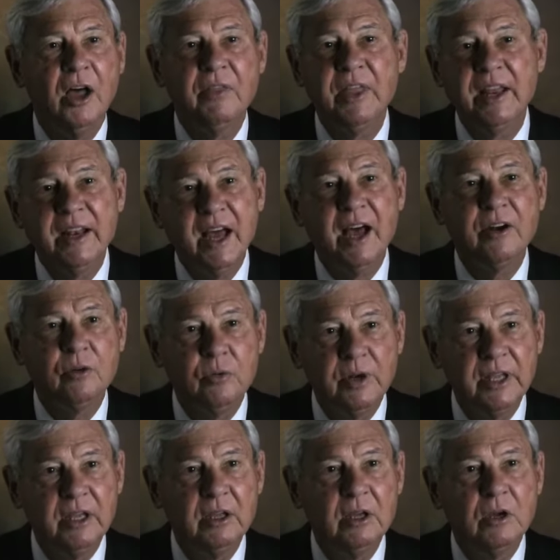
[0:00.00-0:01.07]
They not
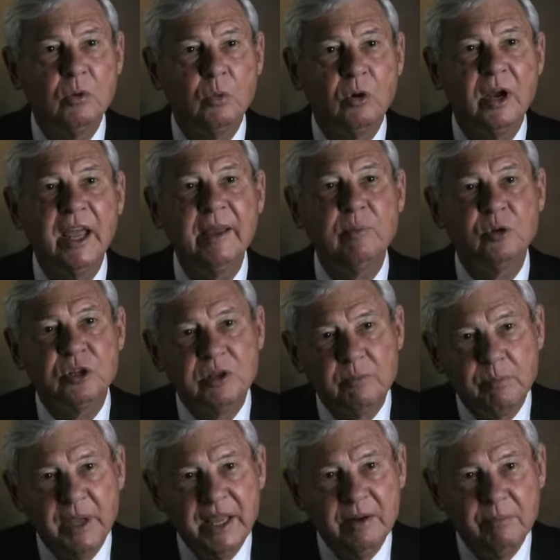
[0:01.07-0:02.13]
only were able to
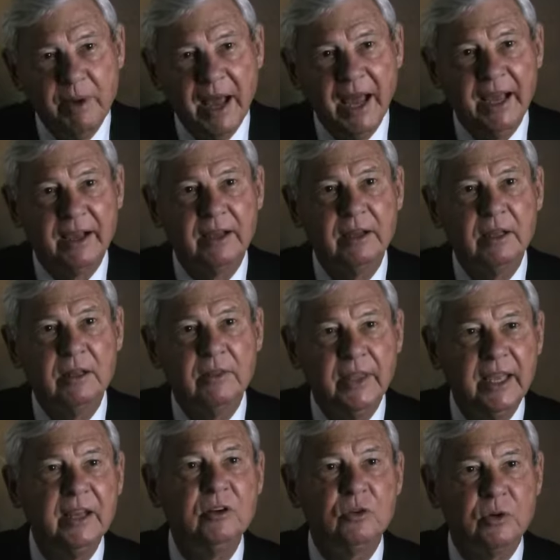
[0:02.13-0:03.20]
beat back
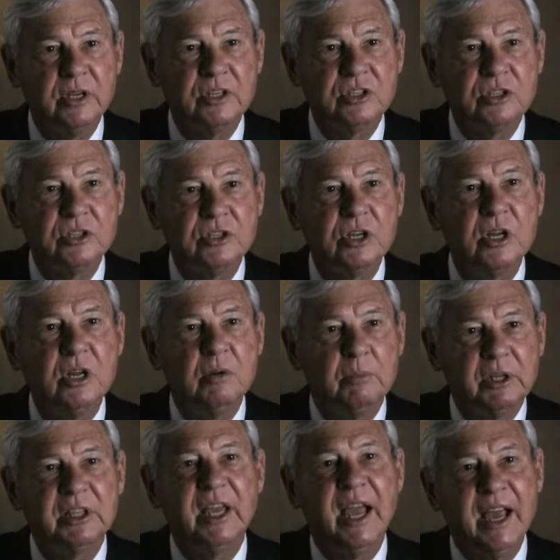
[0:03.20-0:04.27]
the increases,
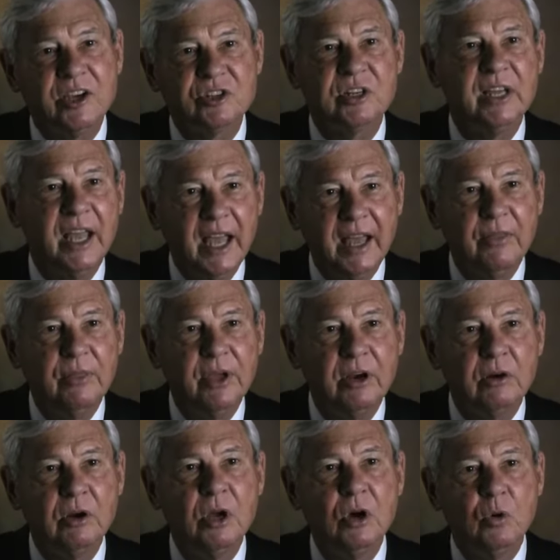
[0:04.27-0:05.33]
but they actually had
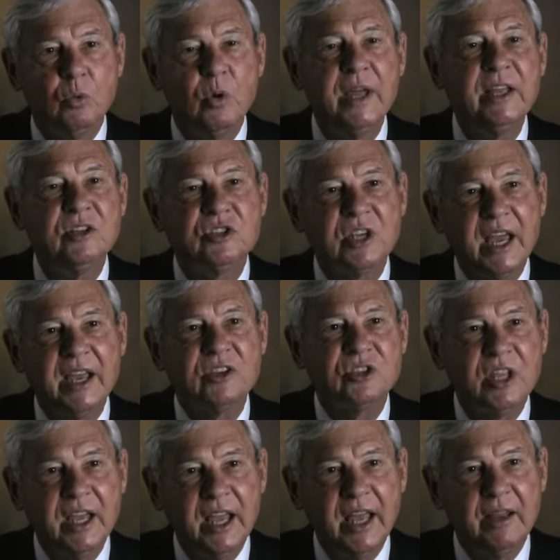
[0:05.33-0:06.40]
their rates
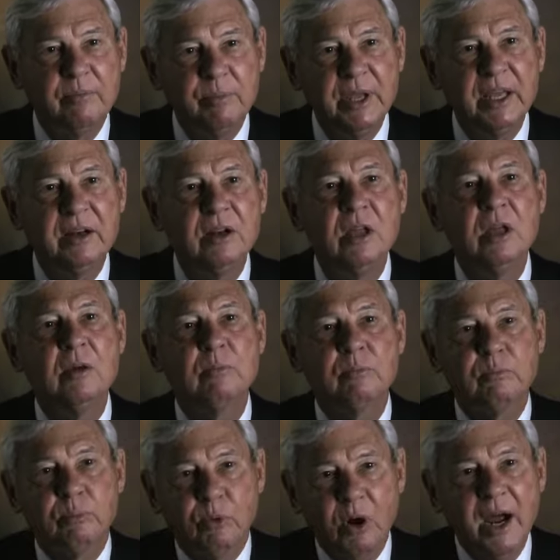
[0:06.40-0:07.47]
as they had been
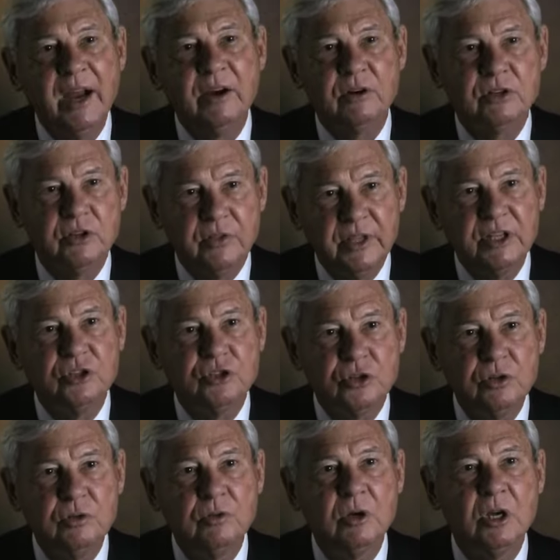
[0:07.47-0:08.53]
prior to these
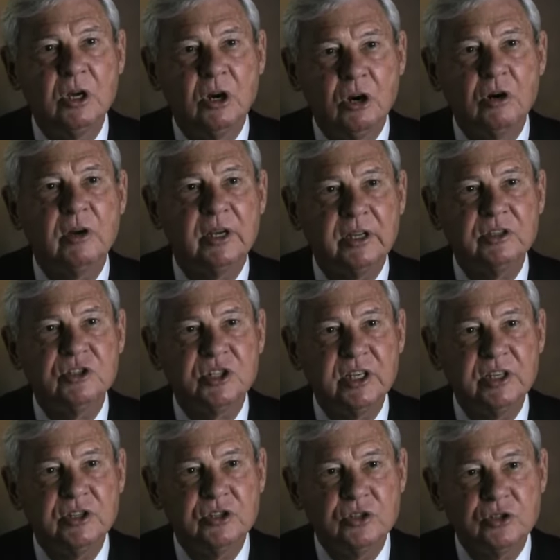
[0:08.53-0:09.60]
2 hurricane
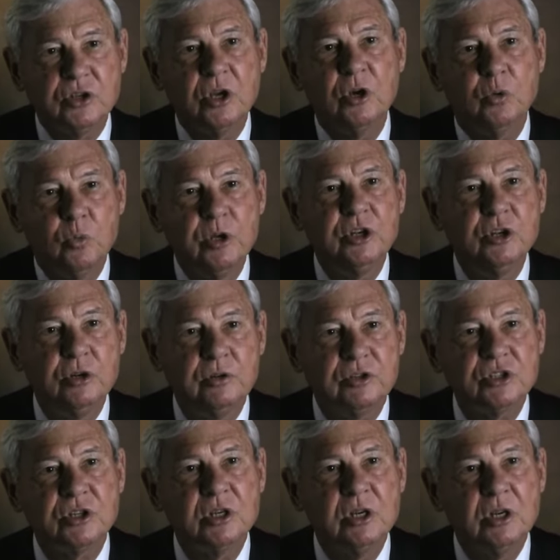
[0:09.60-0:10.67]
seasons
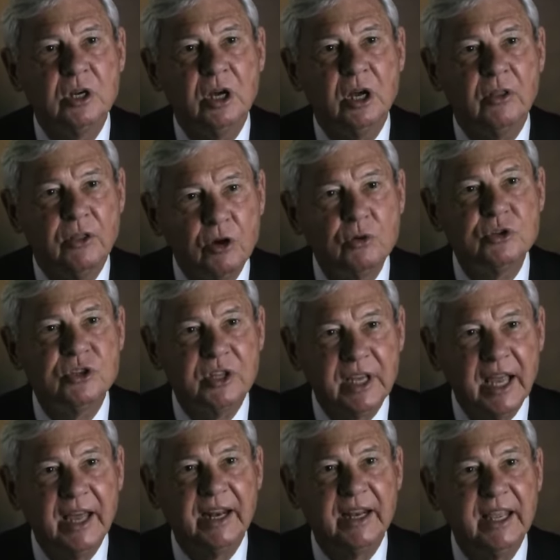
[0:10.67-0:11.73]
reduced. Those are the
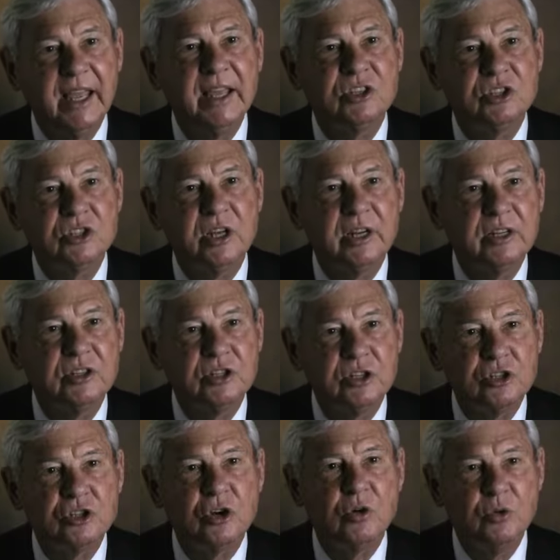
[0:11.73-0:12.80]
kind of case studies
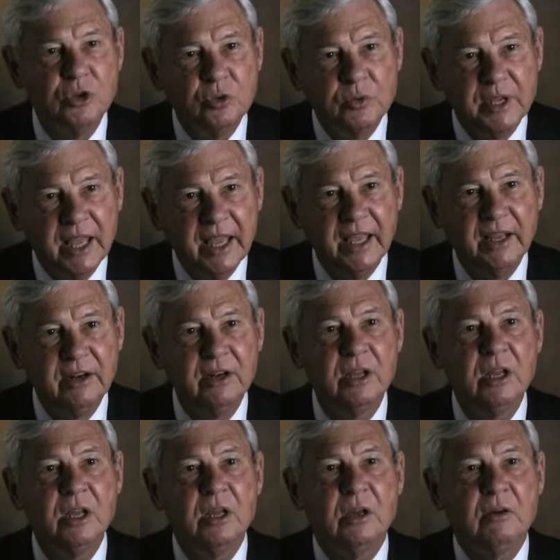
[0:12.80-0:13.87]
that show you can
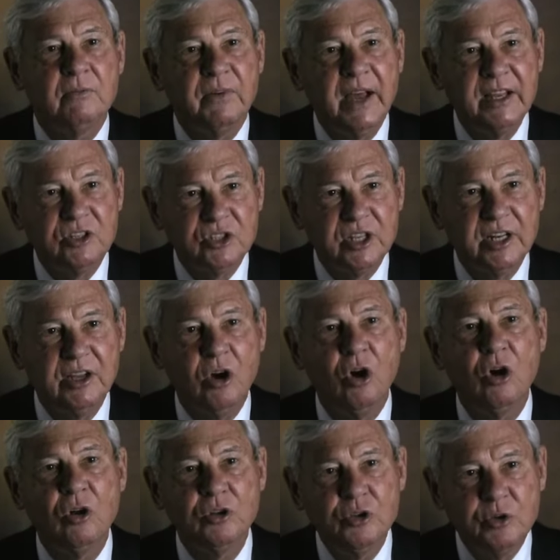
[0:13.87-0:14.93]
fight City
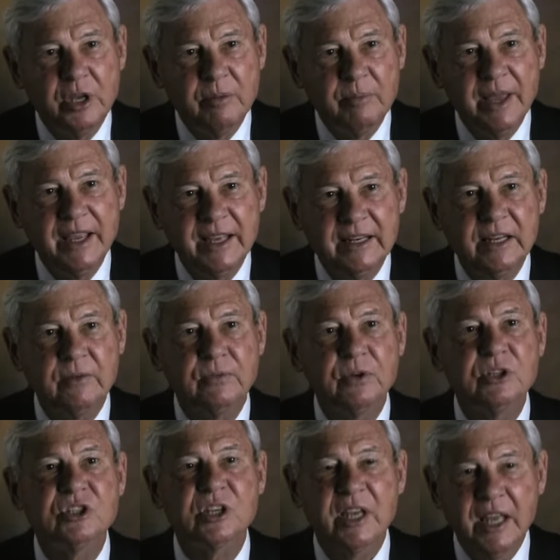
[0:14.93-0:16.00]
Hall, you can make a
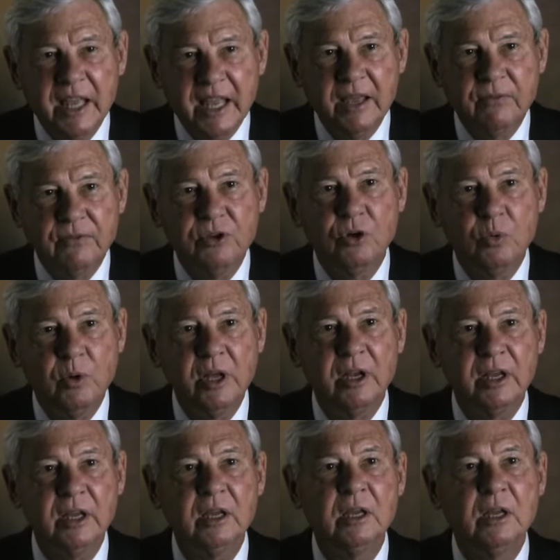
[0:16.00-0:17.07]
difference if you're
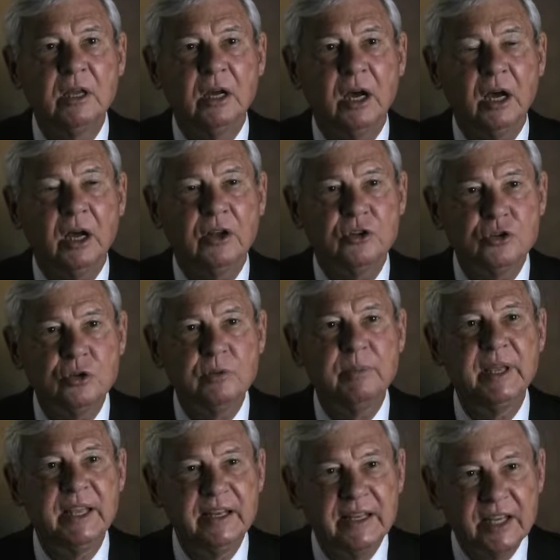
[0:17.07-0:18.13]
willing to
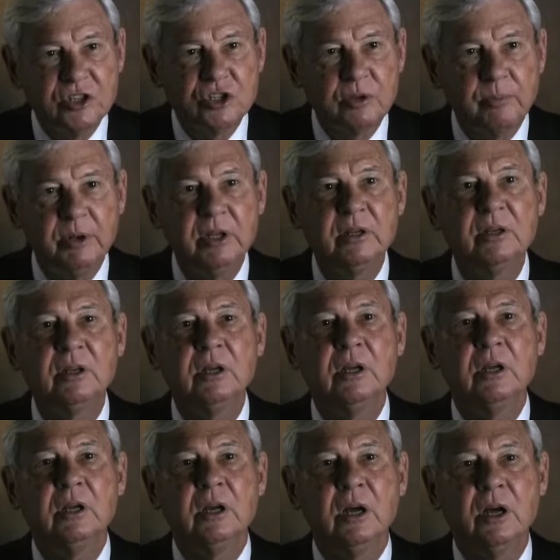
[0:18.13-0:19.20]
be disciplined,
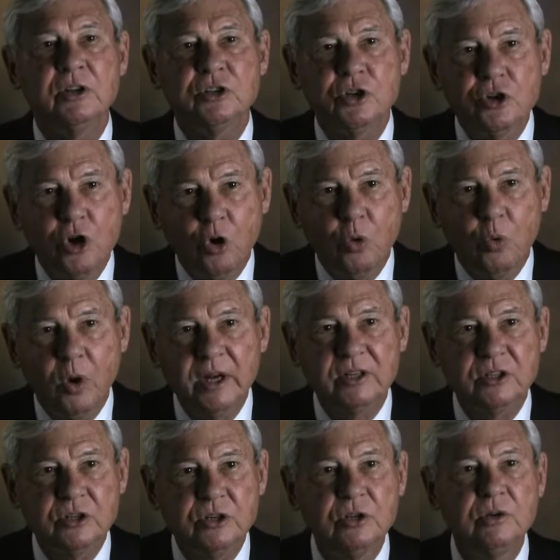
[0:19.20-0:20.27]
to know
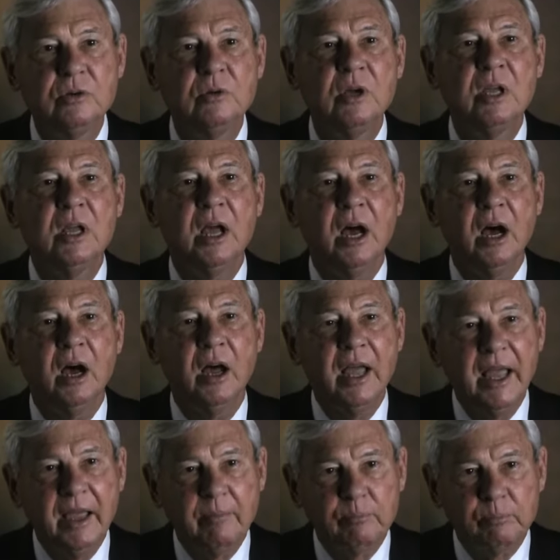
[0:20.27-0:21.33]
what to do,
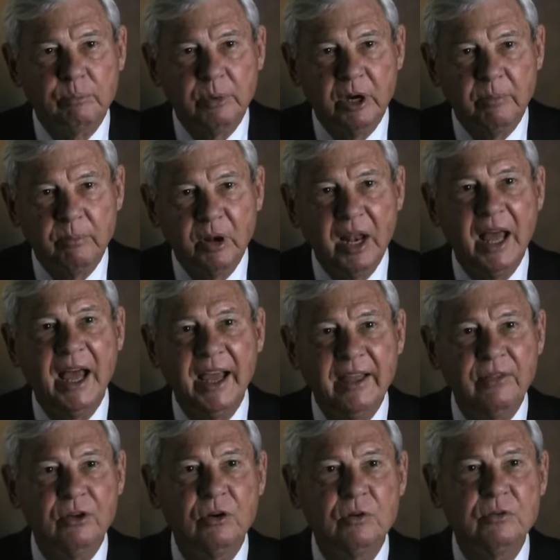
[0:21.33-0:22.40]

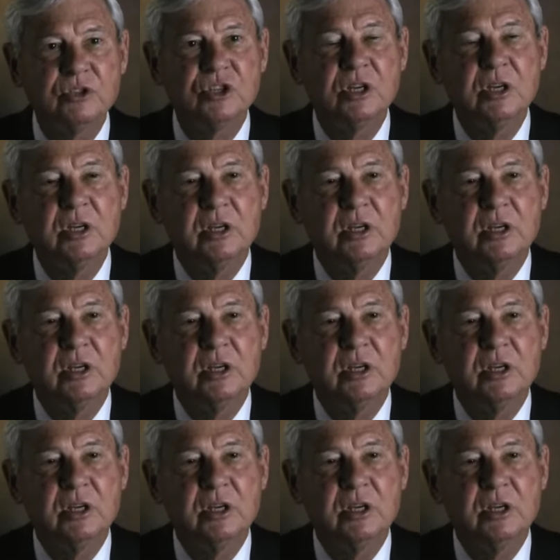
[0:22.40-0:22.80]
apply those